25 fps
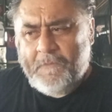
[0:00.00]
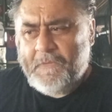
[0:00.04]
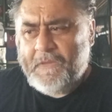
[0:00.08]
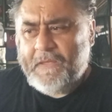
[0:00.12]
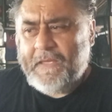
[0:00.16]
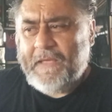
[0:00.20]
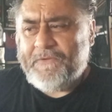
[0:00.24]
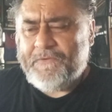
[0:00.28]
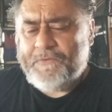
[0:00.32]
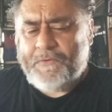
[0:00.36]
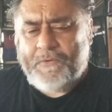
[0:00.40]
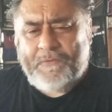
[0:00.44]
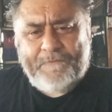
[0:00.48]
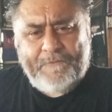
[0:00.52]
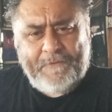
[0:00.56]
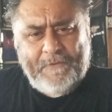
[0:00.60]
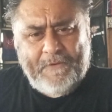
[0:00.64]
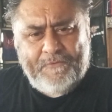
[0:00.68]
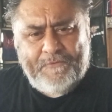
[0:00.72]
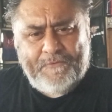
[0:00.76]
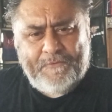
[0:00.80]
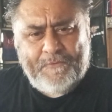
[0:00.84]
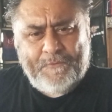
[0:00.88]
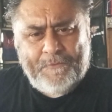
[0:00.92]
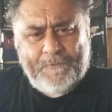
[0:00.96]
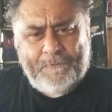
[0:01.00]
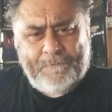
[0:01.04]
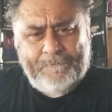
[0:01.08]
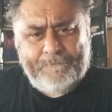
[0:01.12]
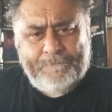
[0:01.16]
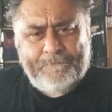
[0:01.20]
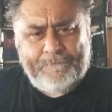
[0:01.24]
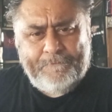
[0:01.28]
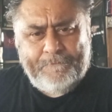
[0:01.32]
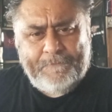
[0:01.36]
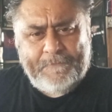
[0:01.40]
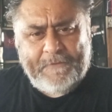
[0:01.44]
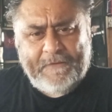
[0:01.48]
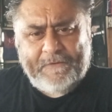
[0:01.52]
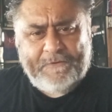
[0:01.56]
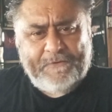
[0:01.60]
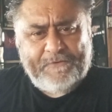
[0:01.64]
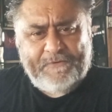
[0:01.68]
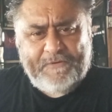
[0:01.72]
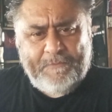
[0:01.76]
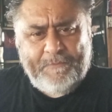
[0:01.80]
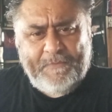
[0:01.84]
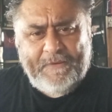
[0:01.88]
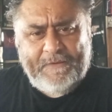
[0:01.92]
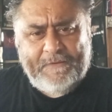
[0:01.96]
That's good for their school. That
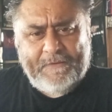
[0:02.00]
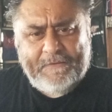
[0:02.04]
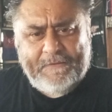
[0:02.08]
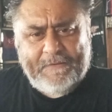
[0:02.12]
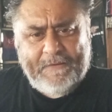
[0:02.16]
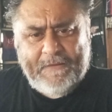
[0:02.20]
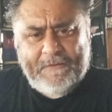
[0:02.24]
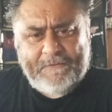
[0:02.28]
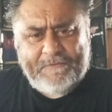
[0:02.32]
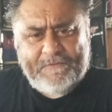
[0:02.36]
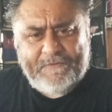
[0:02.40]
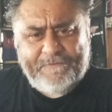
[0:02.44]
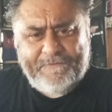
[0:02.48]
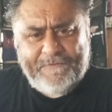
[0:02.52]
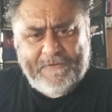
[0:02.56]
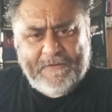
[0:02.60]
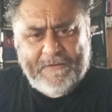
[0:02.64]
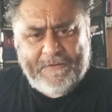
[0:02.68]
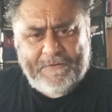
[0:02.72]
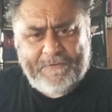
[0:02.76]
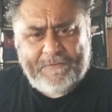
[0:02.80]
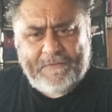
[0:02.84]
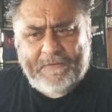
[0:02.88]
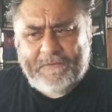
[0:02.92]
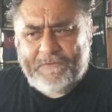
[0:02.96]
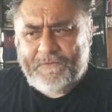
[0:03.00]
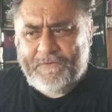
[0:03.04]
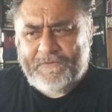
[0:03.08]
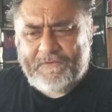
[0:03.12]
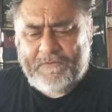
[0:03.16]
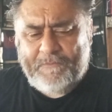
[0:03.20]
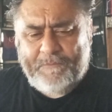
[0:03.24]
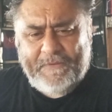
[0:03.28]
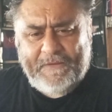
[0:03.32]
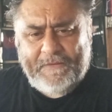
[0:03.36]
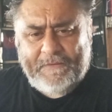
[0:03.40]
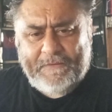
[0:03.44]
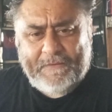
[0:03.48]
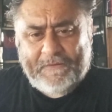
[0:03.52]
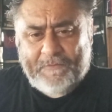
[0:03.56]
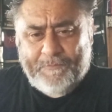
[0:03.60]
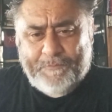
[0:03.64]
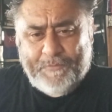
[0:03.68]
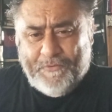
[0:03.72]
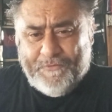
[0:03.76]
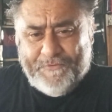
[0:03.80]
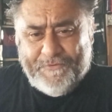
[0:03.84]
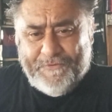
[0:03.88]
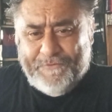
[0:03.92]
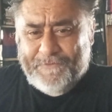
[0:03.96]
doesn't mean that the kid's a fighter. That doesn't mean that the
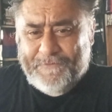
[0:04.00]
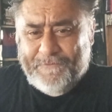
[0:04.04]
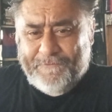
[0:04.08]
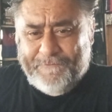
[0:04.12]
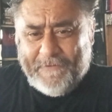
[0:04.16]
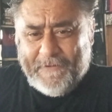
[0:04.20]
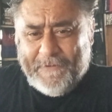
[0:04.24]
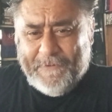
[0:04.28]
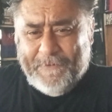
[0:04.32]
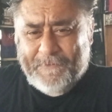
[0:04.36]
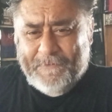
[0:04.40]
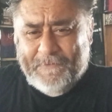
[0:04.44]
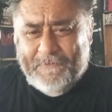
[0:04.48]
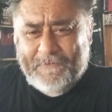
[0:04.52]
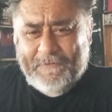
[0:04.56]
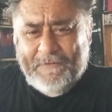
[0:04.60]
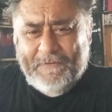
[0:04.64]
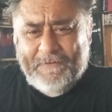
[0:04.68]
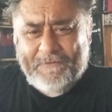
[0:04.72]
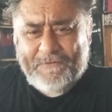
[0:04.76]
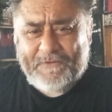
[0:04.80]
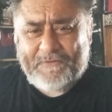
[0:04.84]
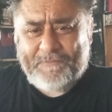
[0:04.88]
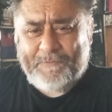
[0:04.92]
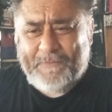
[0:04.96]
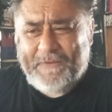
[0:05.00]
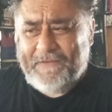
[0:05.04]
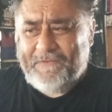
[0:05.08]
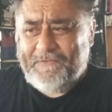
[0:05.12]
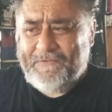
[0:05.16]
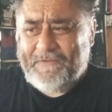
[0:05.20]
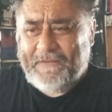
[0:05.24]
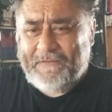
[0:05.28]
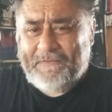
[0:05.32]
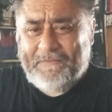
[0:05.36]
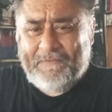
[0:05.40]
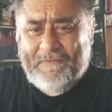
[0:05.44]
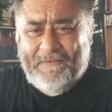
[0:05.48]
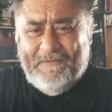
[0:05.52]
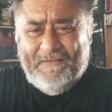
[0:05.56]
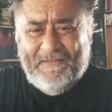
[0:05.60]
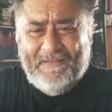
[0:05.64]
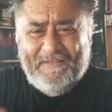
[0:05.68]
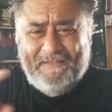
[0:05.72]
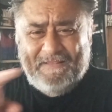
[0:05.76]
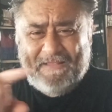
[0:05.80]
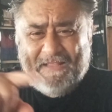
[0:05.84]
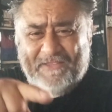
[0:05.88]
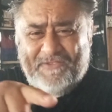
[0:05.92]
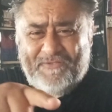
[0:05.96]
person's a fighter. It just means that
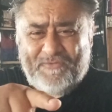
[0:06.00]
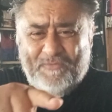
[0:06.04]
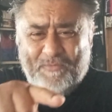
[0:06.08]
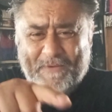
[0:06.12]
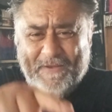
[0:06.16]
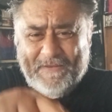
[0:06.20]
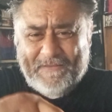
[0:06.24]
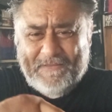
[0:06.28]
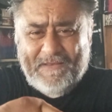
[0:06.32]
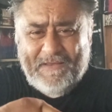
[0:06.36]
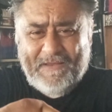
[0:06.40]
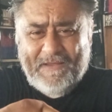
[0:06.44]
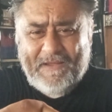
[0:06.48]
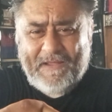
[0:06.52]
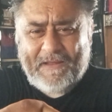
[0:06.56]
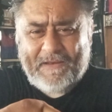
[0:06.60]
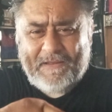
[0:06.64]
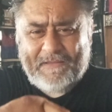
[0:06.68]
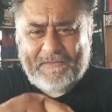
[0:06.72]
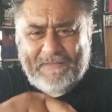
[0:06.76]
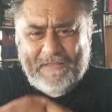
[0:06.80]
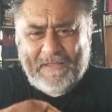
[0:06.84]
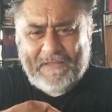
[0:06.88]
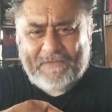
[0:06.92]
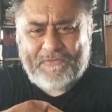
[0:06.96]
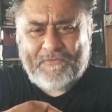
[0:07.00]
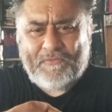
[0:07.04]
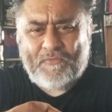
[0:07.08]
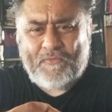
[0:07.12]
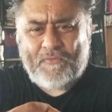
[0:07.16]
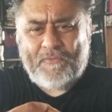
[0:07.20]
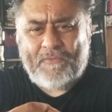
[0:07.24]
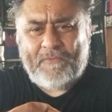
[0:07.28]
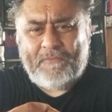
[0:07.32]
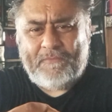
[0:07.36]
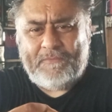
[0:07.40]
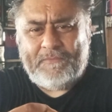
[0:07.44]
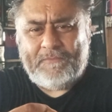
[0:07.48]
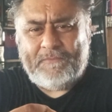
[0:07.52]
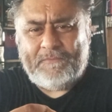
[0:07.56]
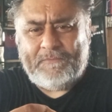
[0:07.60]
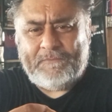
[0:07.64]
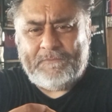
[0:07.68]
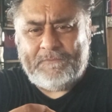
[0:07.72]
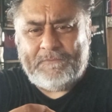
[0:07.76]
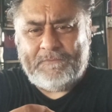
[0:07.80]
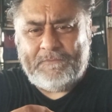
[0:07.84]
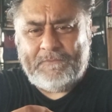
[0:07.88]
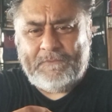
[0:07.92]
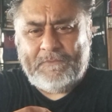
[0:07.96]
that's the rank that he got at that school.
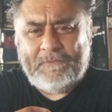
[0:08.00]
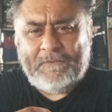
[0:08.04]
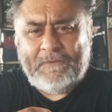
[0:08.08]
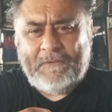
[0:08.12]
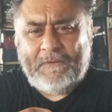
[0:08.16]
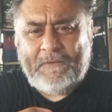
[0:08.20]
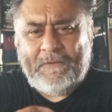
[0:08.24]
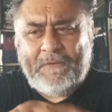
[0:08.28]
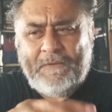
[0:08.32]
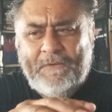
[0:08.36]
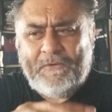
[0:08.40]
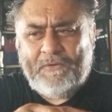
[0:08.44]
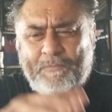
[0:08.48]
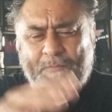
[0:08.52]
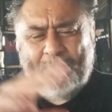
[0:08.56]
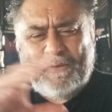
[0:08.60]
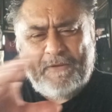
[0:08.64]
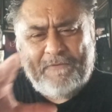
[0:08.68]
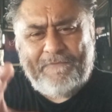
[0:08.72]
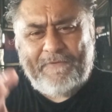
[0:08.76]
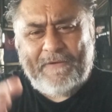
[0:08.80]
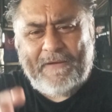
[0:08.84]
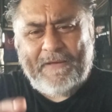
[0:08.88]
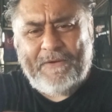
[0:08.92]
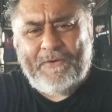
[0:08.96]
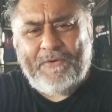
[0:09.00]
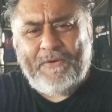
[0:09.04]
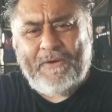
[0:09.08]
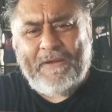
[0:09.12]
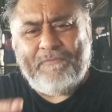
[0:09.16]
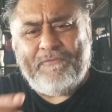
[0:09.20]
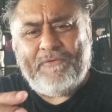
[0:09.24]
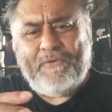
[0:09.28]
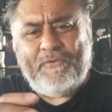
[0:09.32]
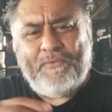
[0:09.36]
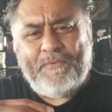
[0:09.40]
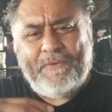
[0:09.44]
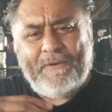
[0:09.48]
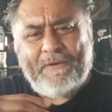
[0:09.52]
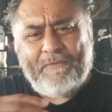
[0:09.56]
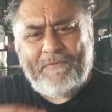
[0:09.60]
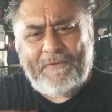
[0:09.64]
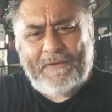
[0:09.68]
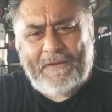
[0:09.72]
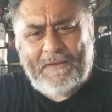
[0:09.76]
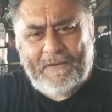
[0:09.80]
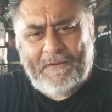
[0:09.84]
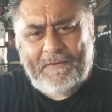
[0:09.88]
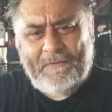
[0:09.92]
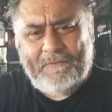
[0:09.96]
To be a fighter, you have to do it every
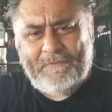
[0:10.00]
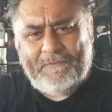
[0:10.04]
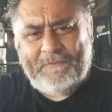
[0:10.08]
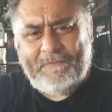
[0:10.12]
day.